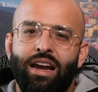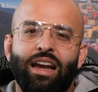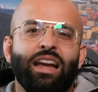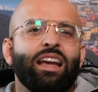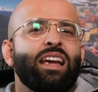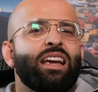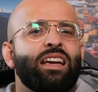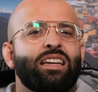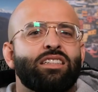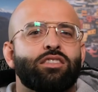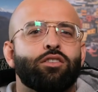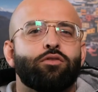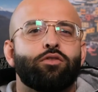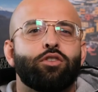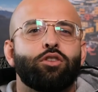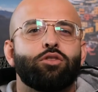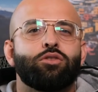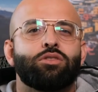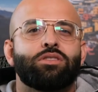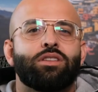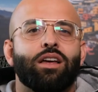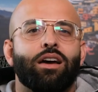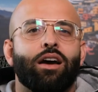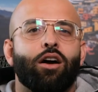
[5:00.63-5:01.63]
ease of
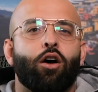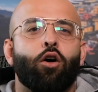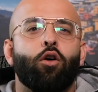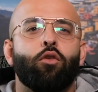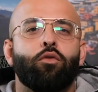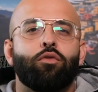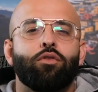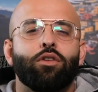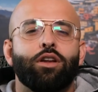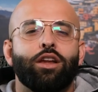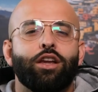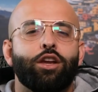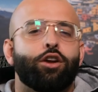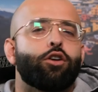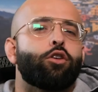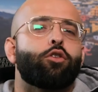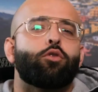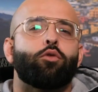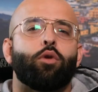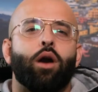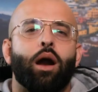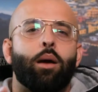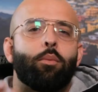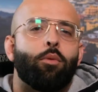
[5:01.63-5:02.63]
use that hopefully your
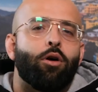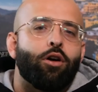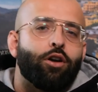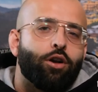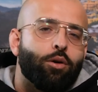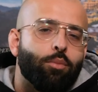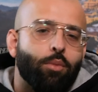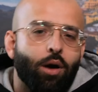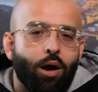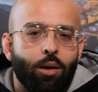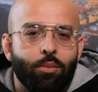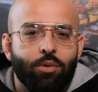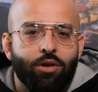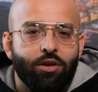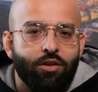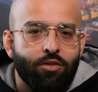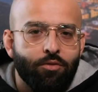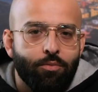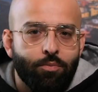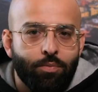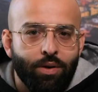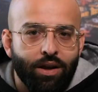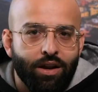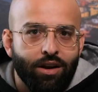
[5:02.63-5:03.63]
grandma or your mom could
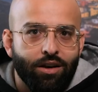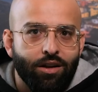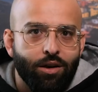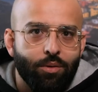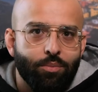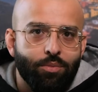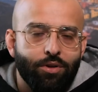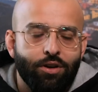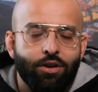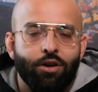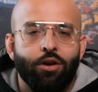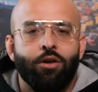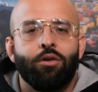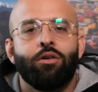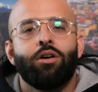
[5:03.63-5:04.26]
pick it up, you know?